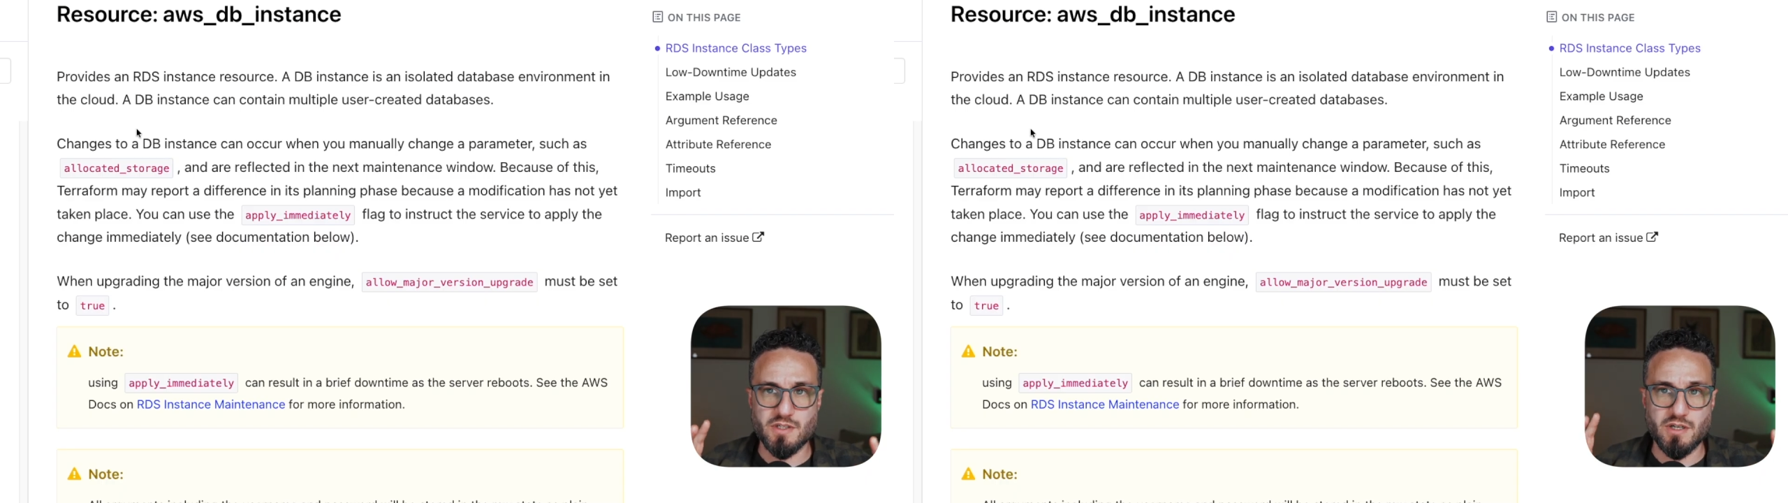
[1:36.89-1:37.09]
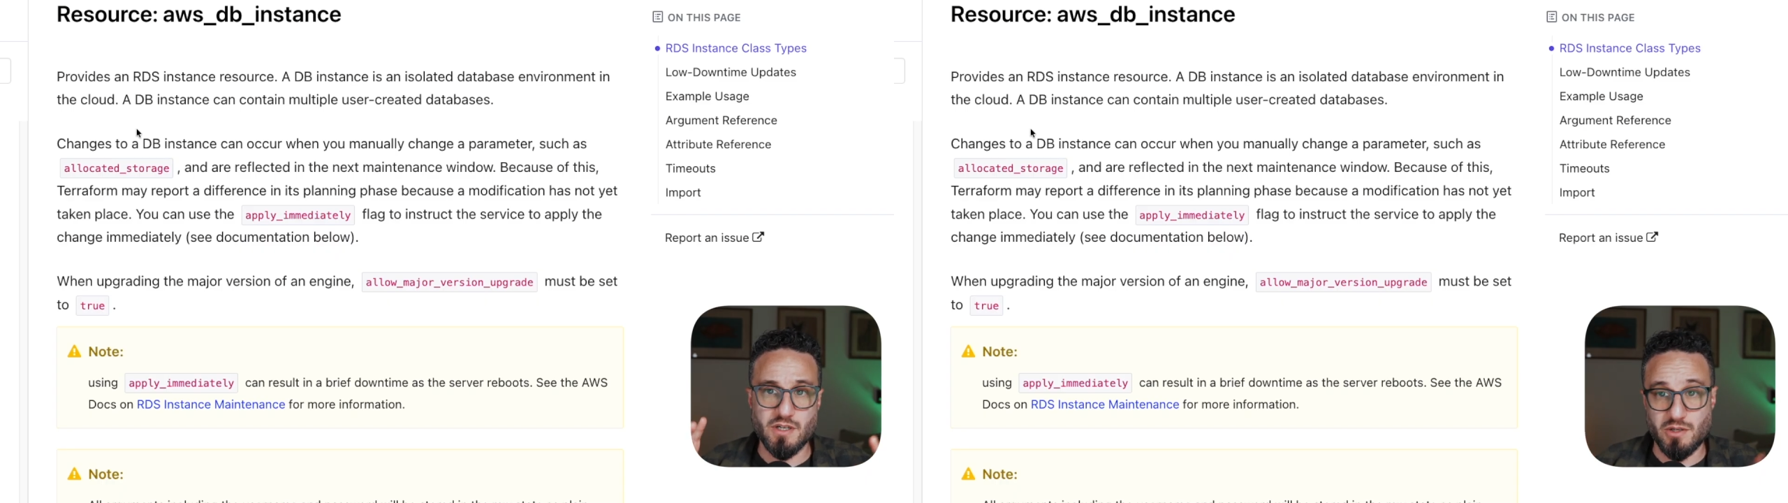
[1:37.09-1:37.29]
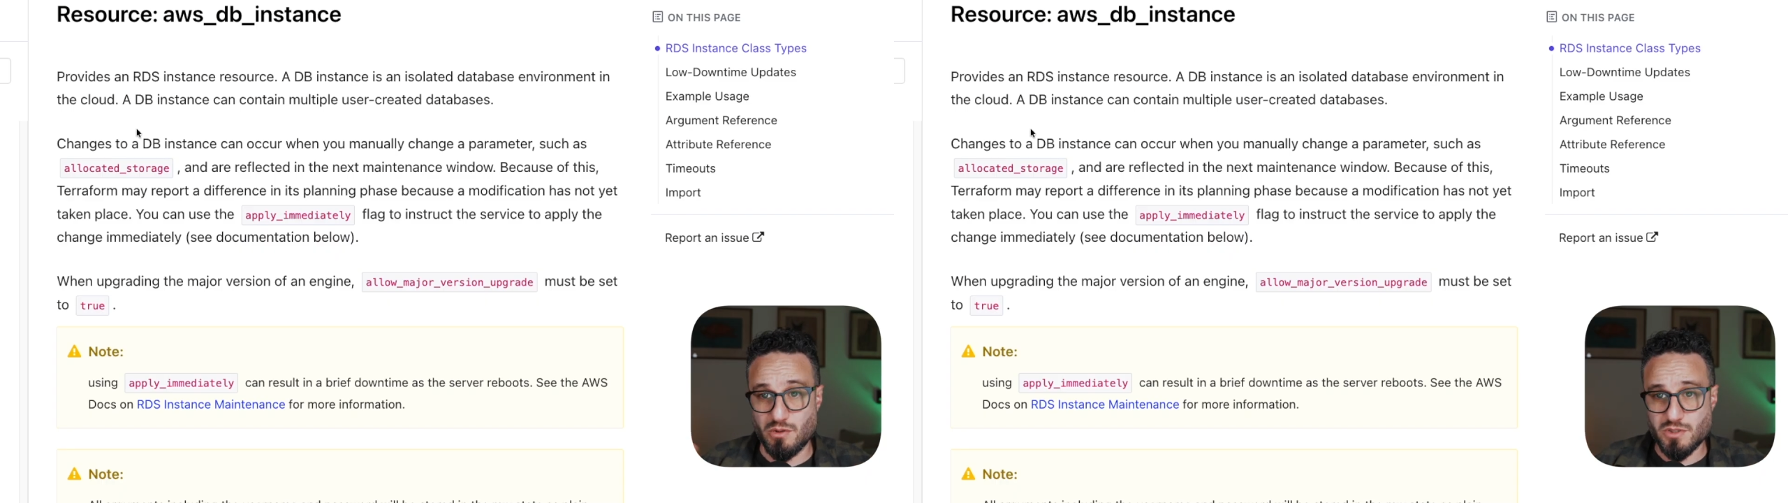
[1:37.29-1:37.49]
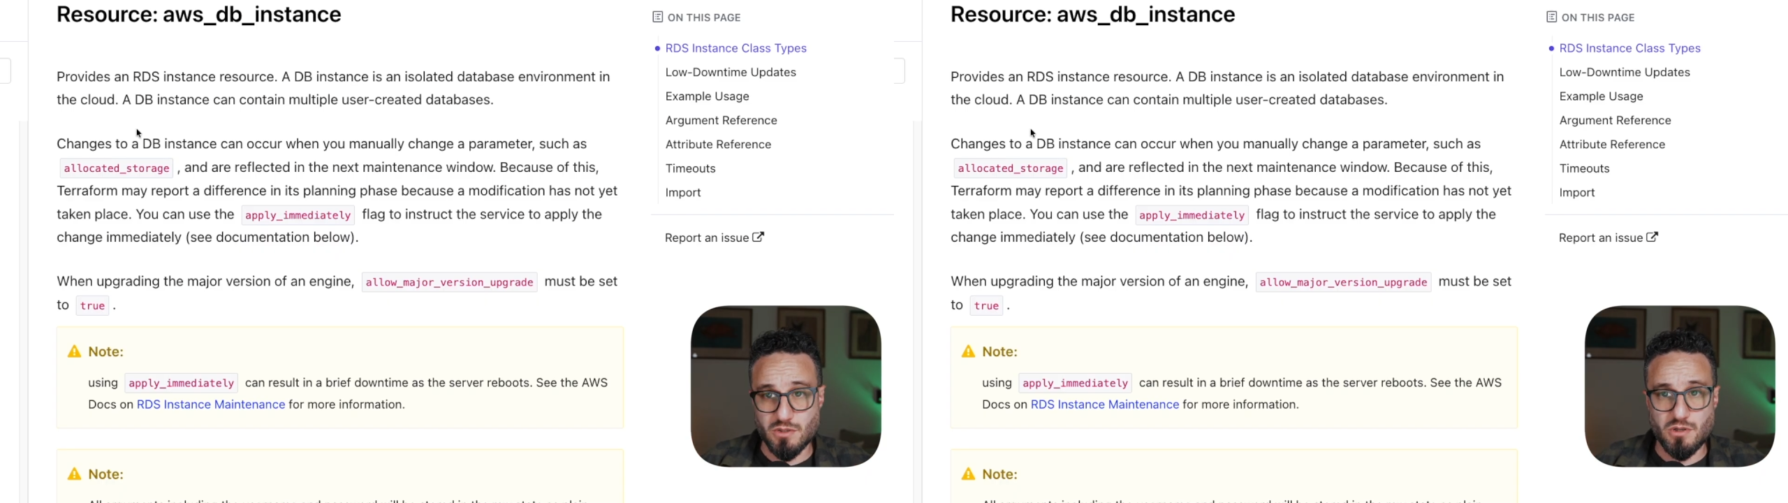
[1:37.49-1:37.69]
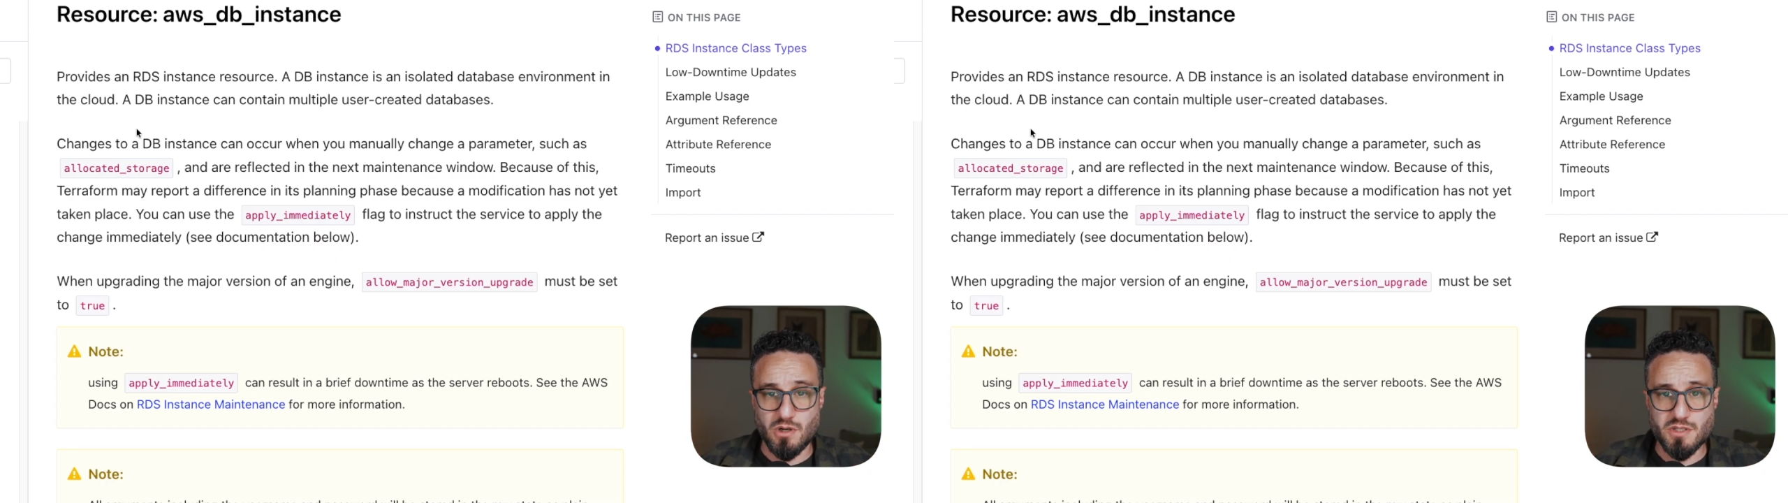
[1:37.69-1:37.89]
It also
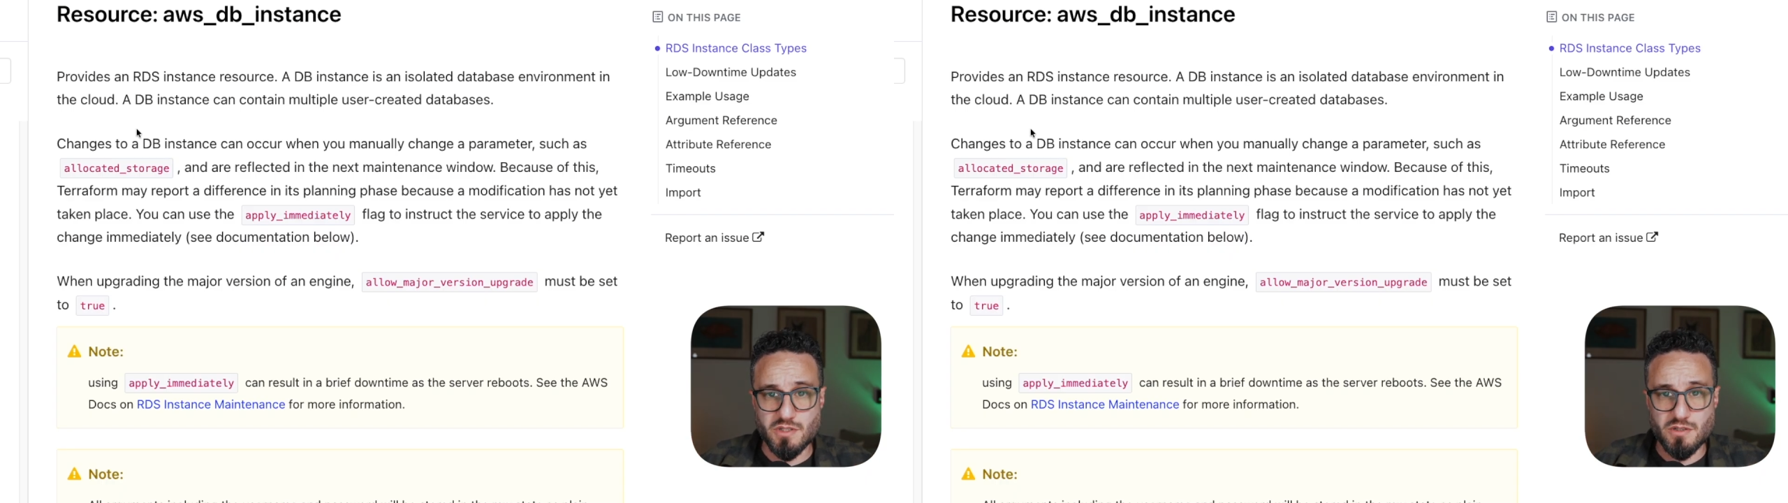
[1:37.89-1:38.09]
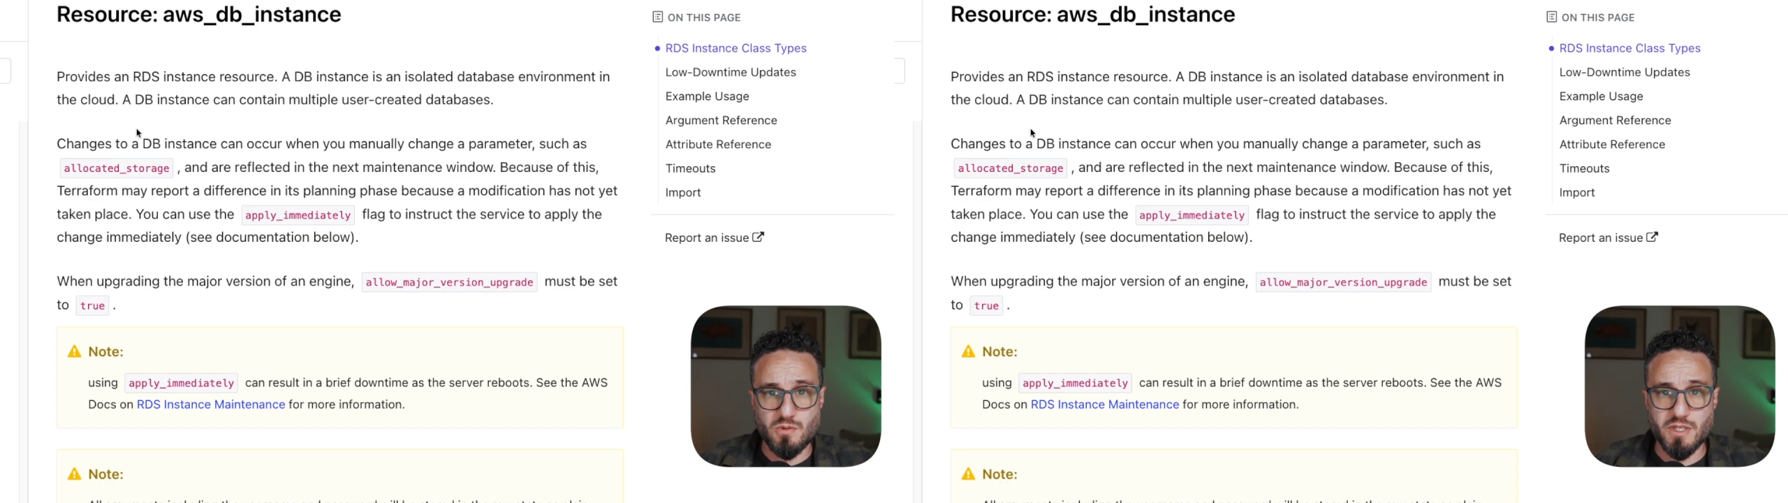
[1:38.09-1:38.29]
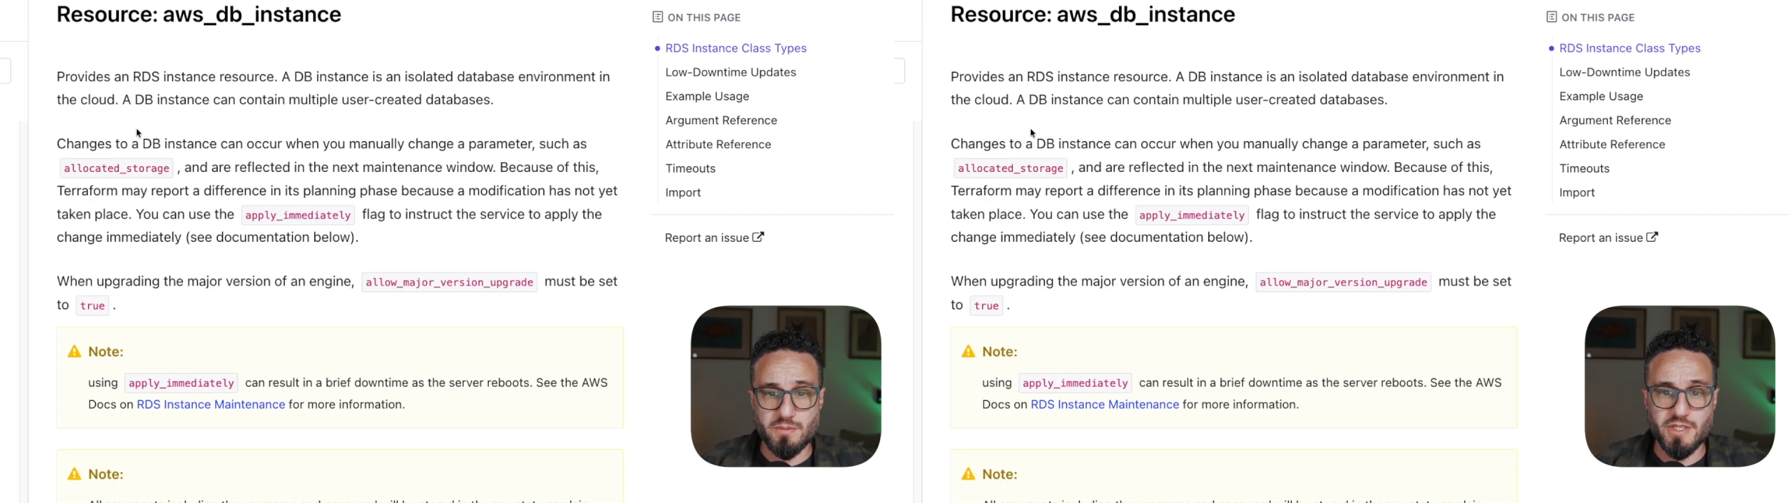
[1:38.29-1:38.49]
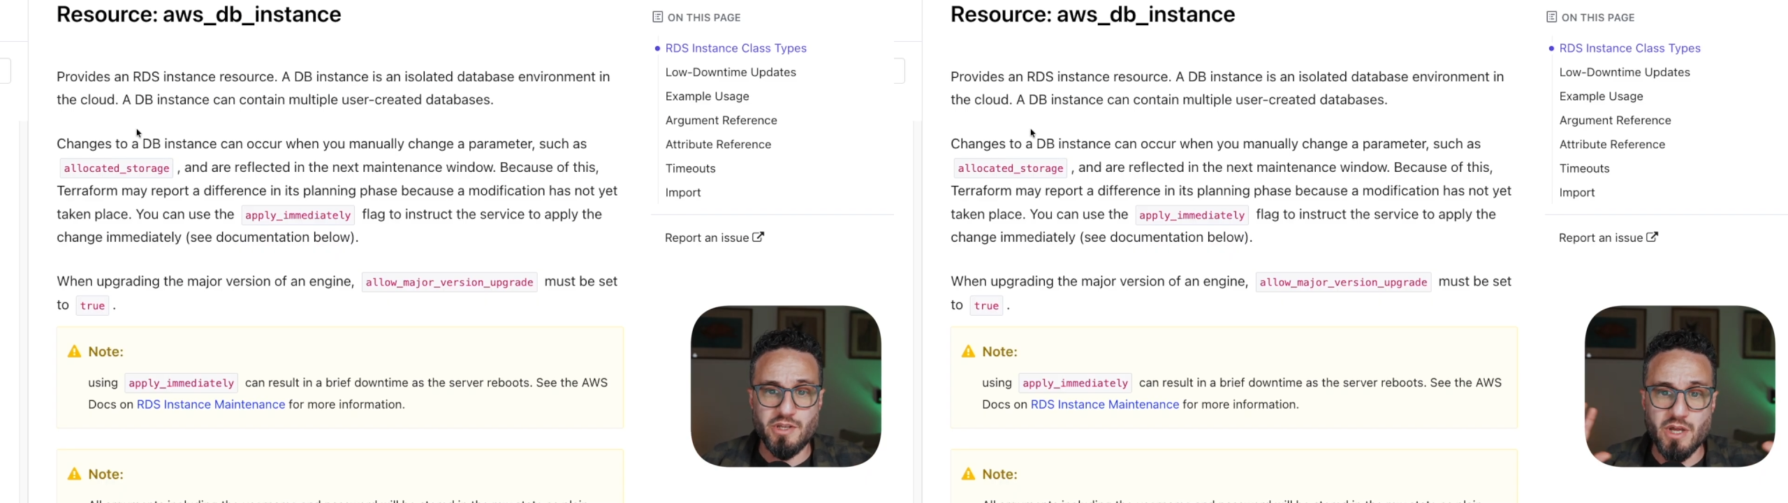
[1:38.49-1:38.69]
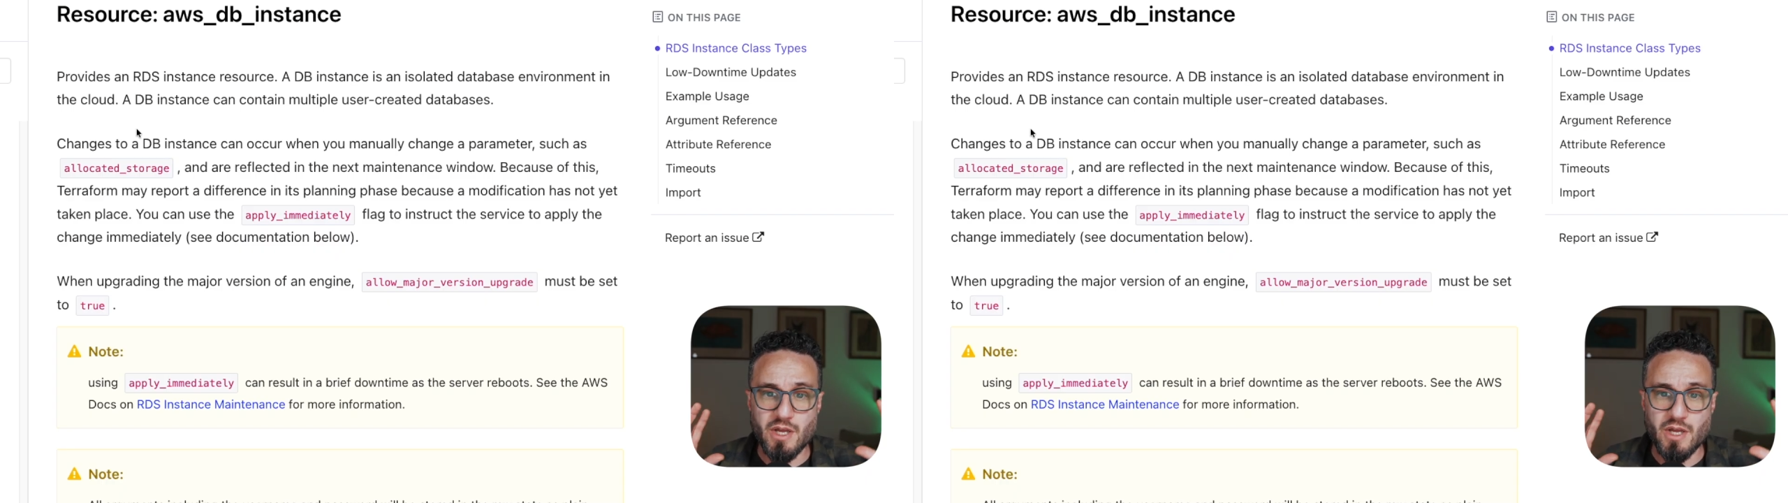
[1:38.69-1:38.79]
costs quite a bit.